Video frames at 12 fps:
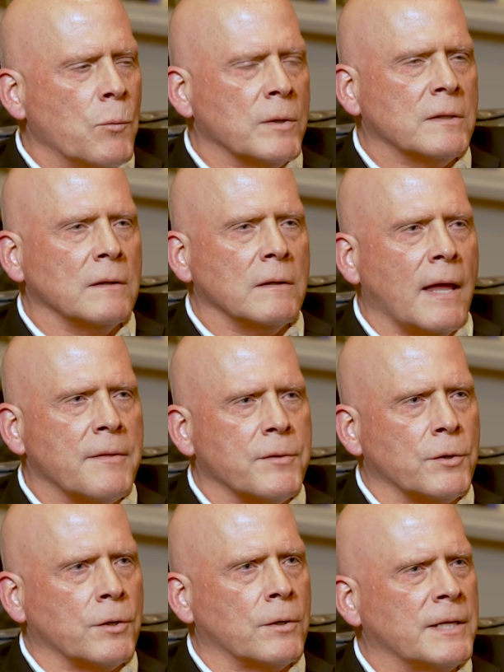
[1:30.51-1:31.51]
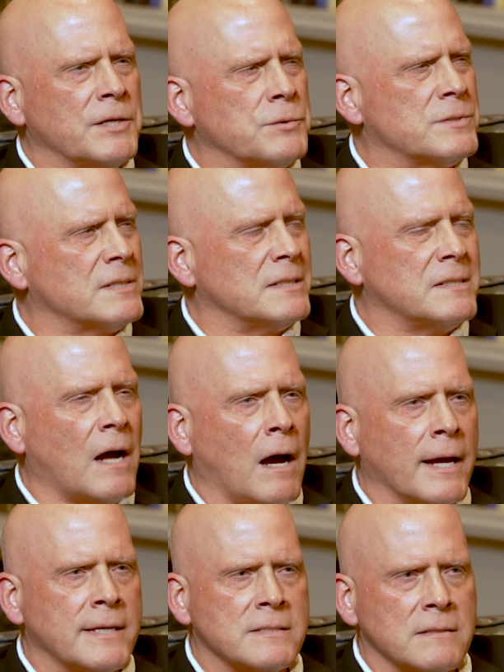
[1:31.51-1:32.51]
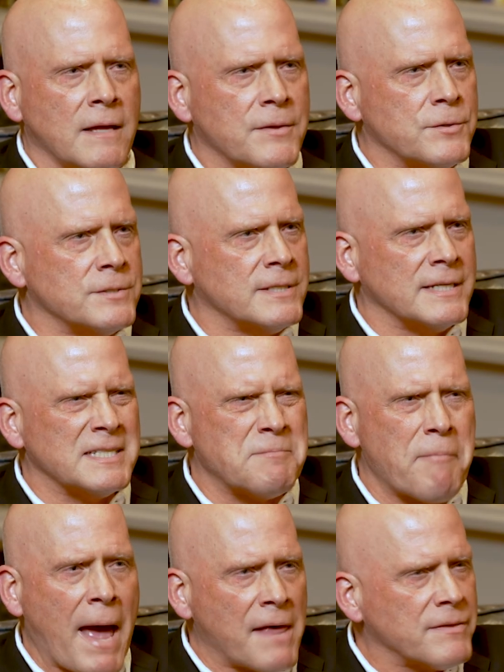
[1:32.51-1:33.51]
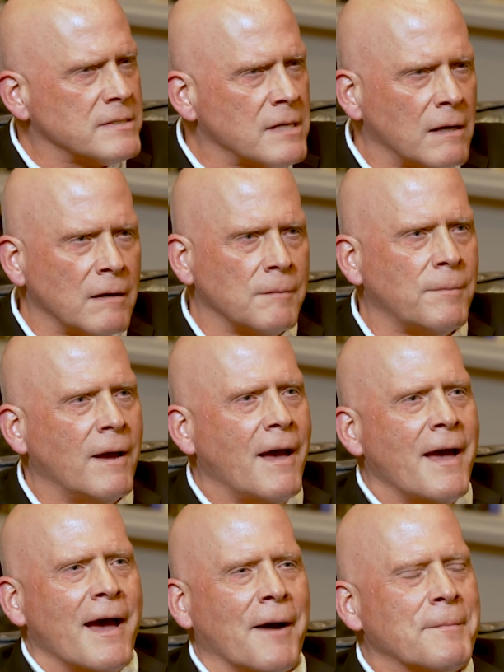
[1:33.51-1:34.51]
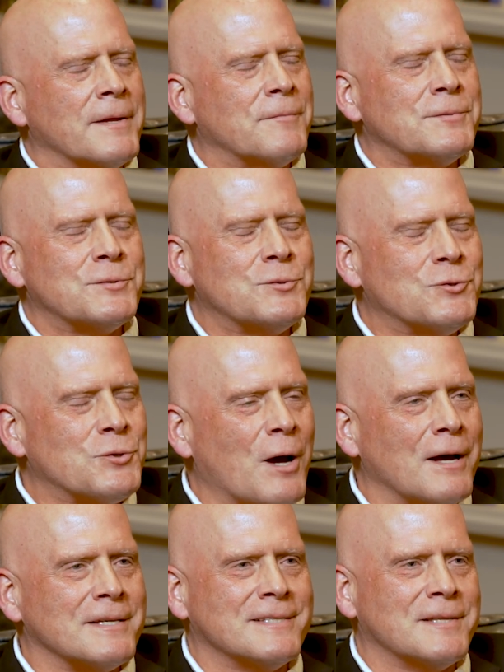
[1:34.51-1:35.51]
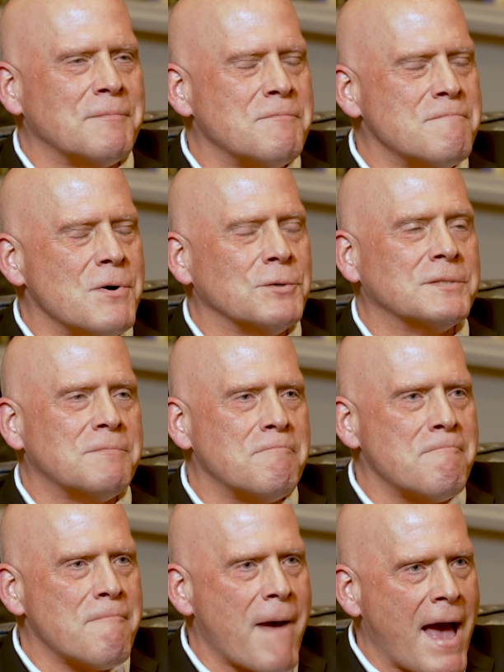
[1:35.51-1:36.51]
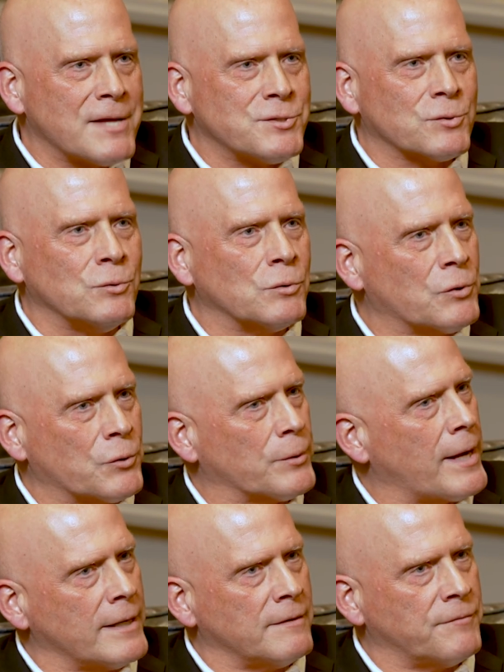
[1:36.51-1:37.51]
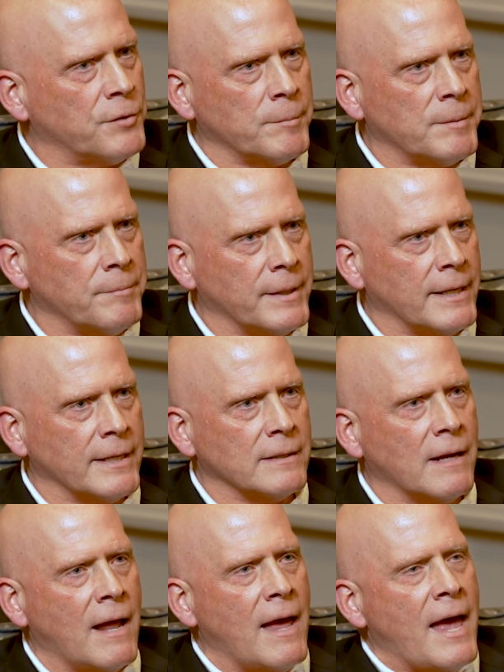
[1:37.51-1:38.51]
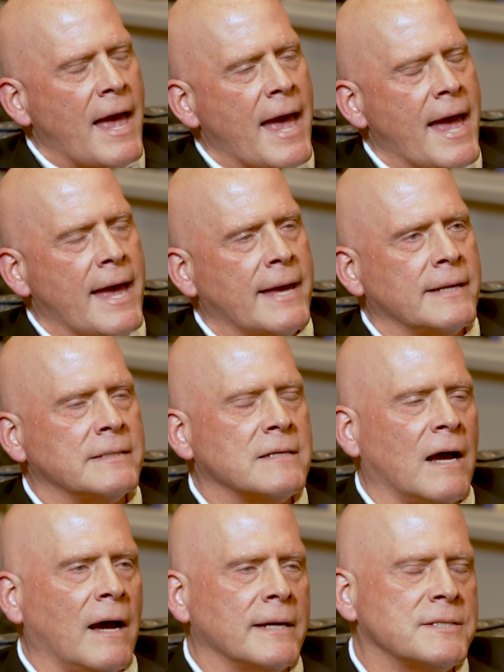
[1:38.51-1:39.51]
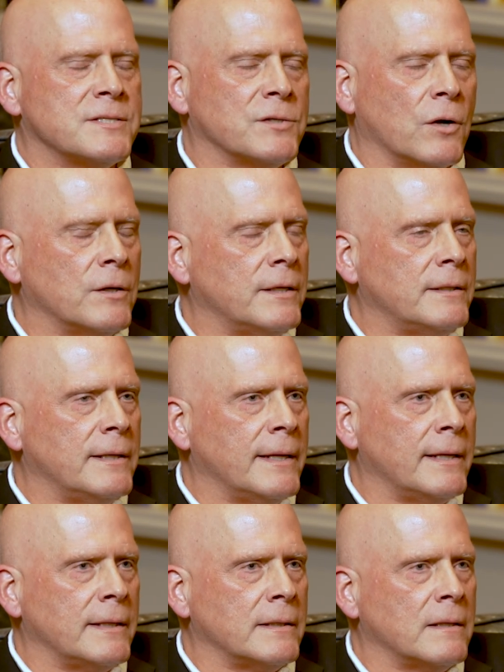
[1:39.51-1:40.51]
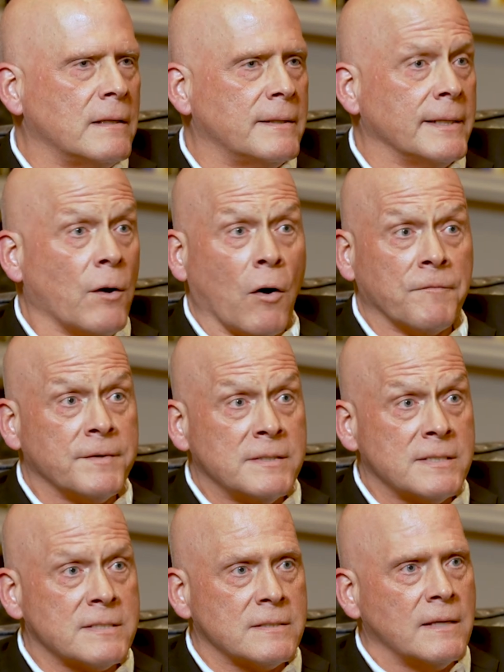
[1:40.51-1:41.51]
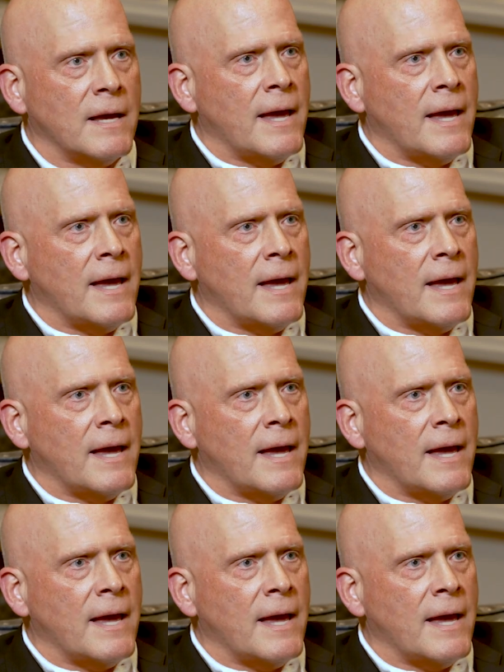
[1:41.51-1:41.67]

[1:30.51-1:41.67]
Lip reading: with leather, he used to dye his leathers in his bathtub. I mean, he was just the most magical, creative human being. And I started in the office,